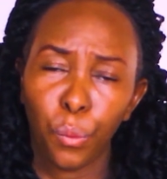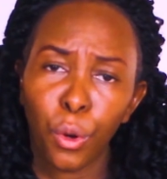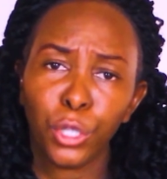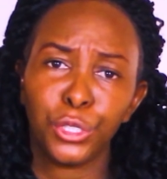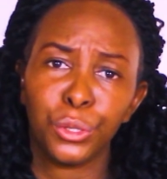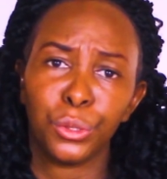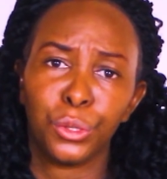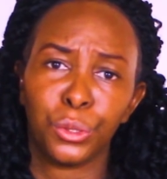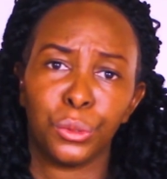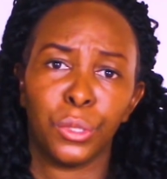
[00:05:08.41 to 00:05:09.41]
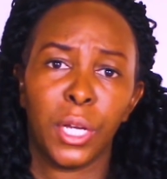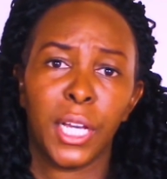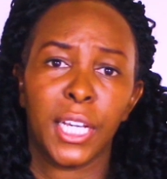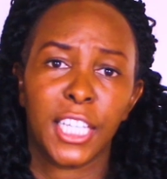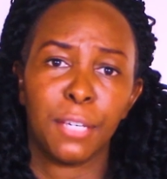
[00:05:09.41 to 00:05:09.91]
wants you to
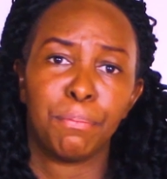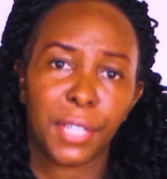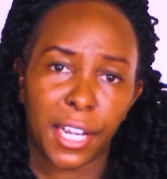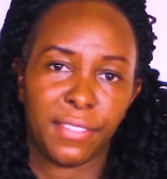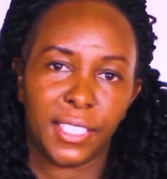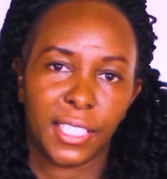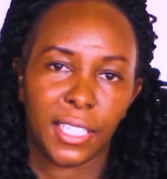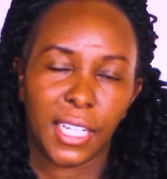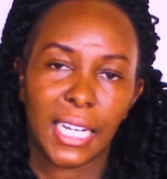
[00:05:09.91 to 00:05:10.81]
keep private,